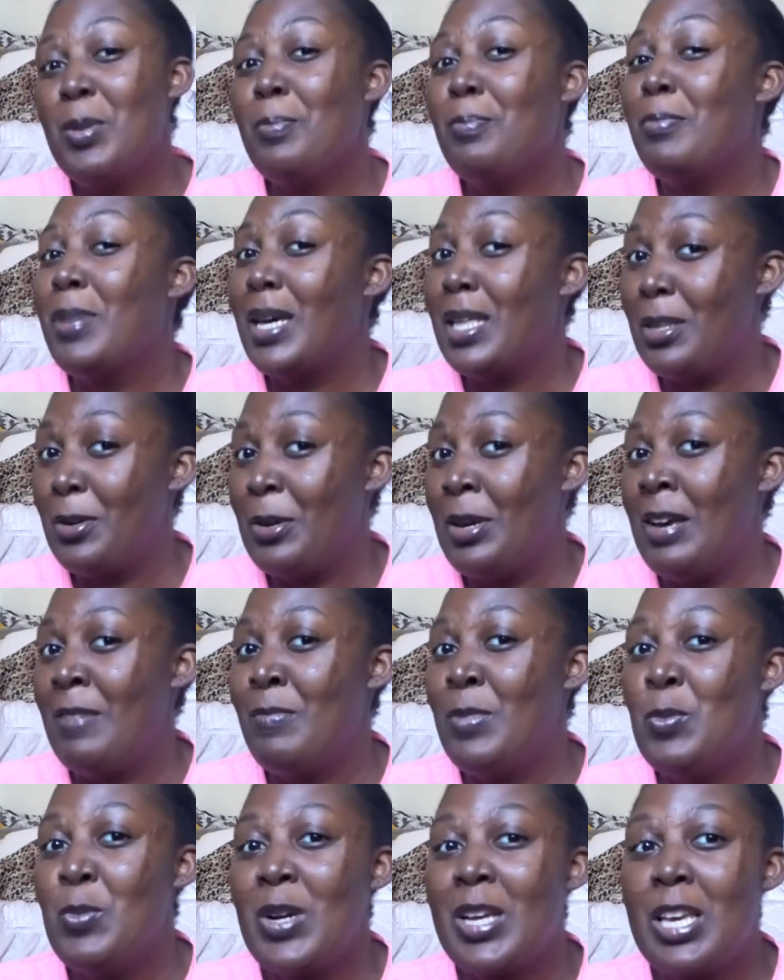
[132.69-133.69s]
By the way,
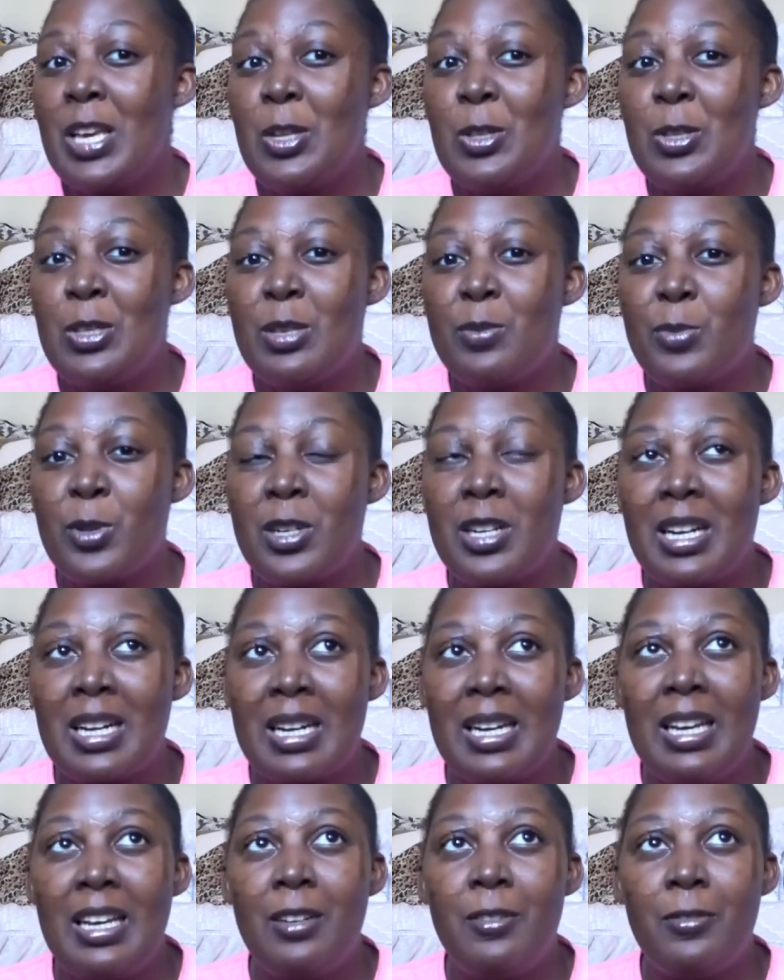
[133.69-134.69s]
I've been working on this product
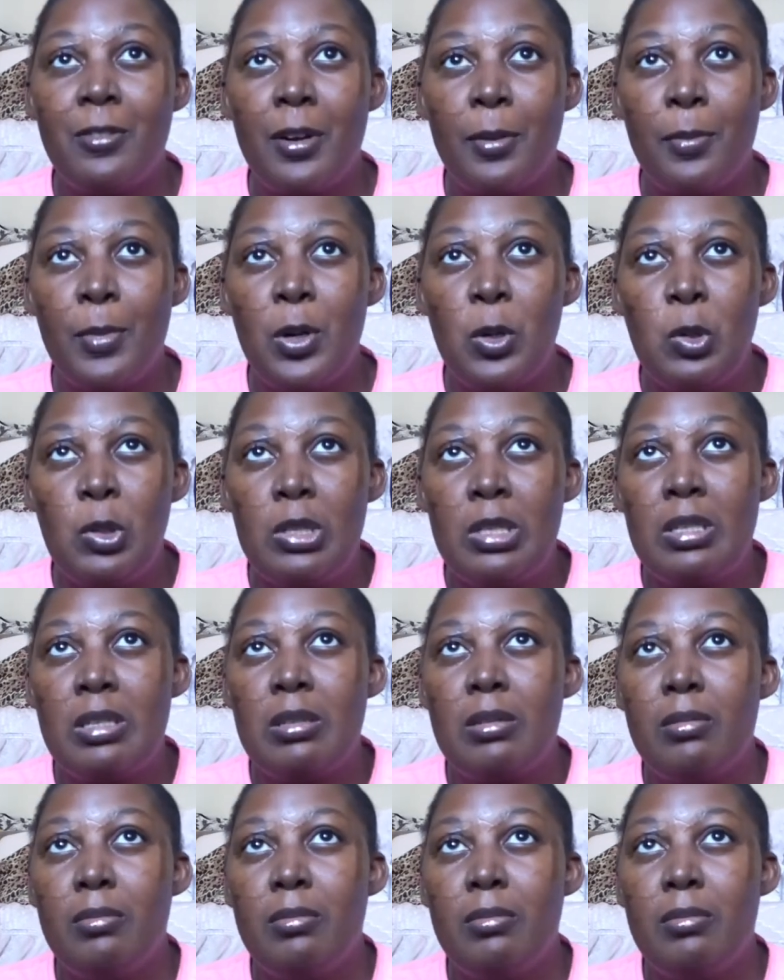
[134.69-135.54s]
line for about